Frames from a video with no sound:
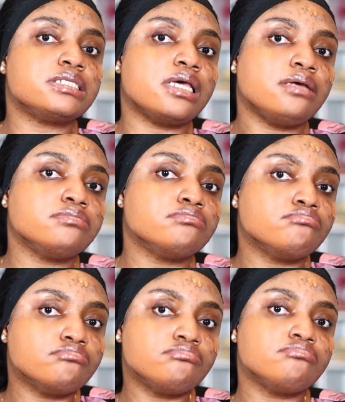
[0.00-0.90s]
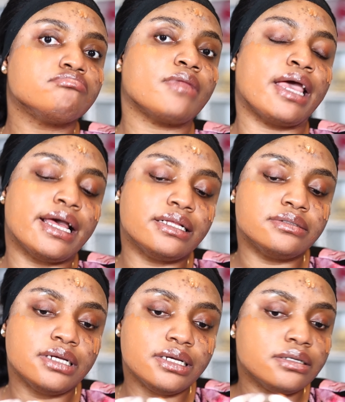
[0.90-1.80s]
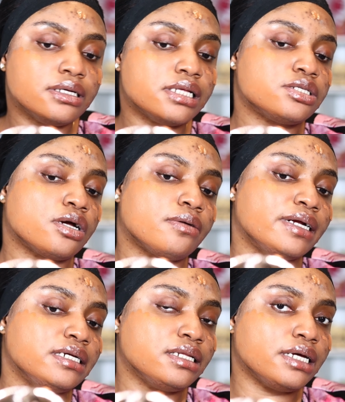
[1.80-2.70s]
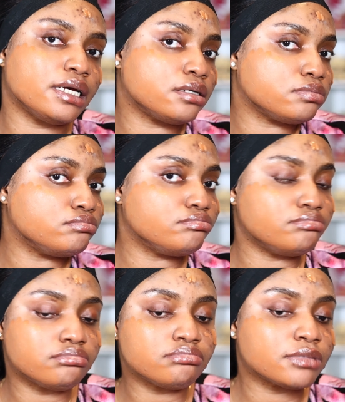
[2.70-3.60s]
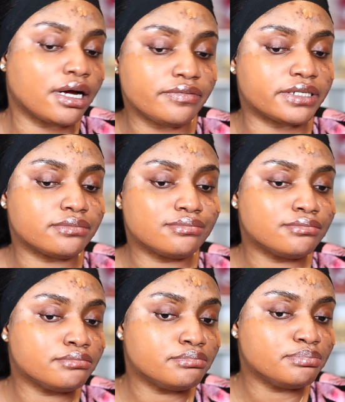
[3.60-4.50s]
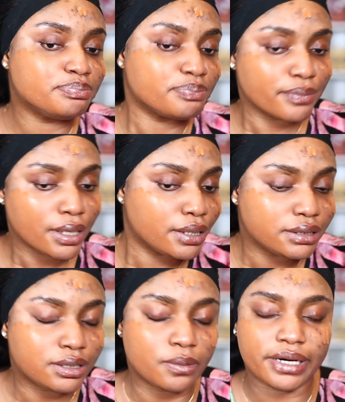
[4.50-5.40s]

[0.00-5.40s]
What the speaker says: see, it, it's already like covering. Don't